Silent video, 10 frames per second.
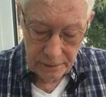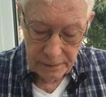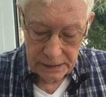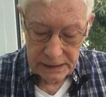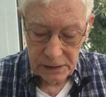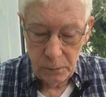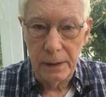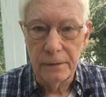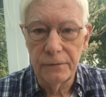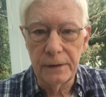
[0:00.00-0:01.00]
this is
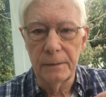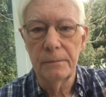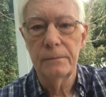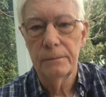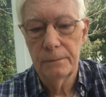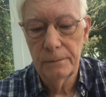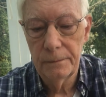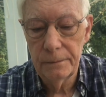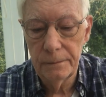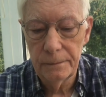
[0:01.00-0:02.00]
one of them
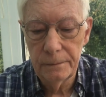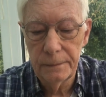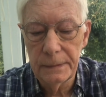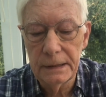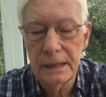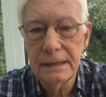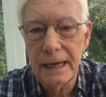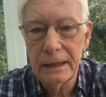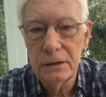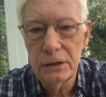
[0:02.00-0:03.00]
that has
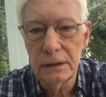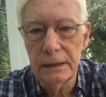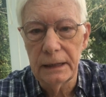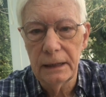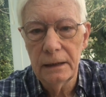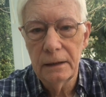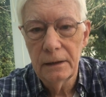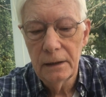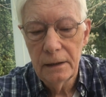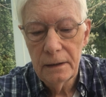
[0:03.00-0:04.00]
actually
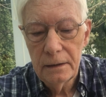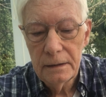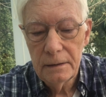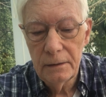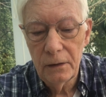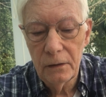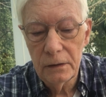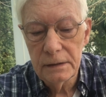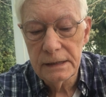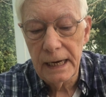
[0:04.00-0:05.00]

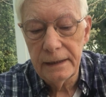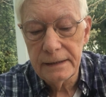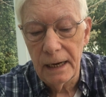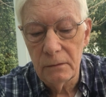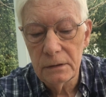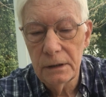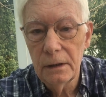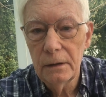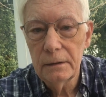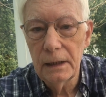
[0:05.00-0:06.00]
sent out
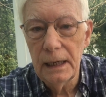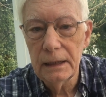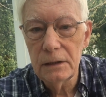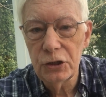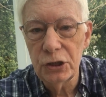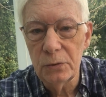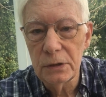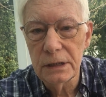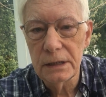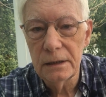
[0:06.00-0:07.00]
the little
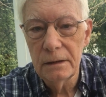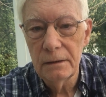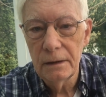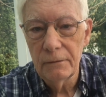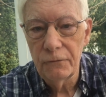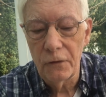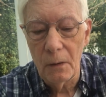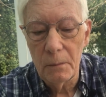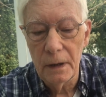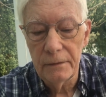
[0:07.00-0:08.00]
shoots
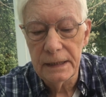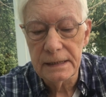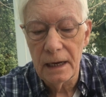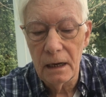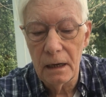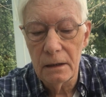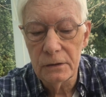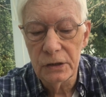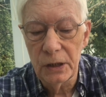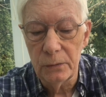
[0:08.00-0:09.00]
from this
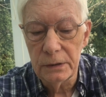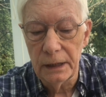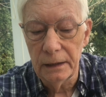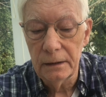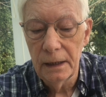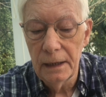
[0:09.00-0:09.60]
hard coating,